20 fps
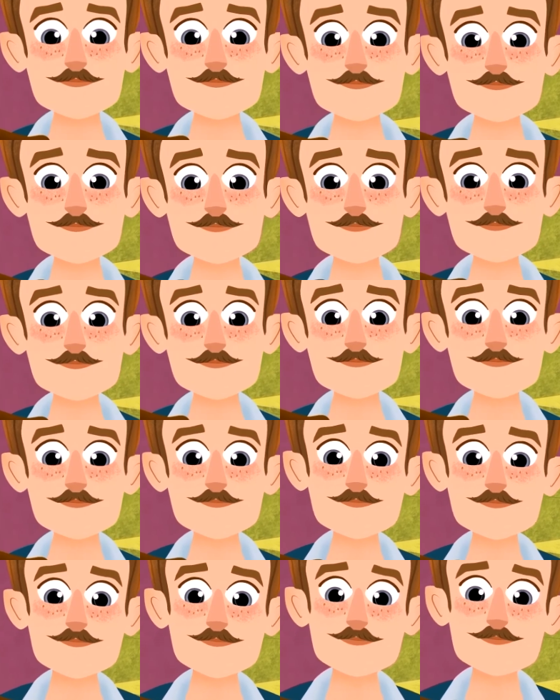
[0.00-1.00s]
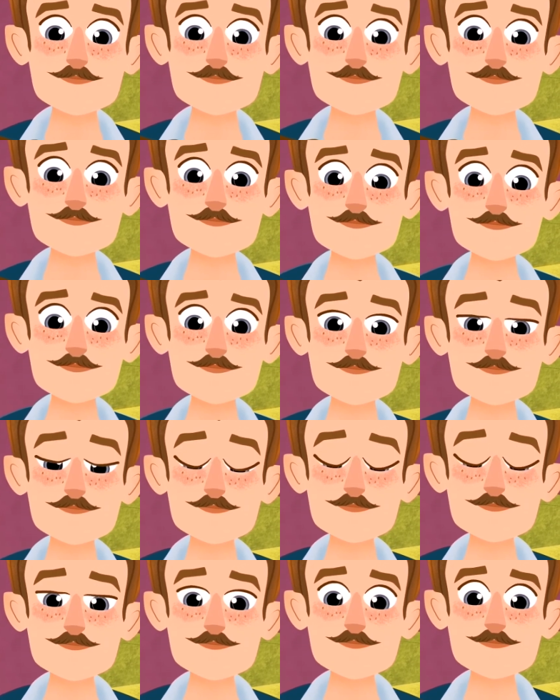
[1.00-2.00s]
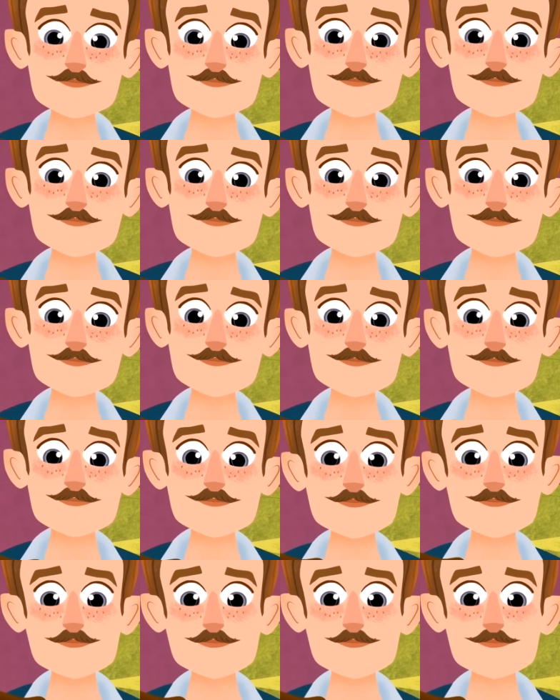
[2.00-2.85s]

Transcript: I didn't realize that I loved you all so much.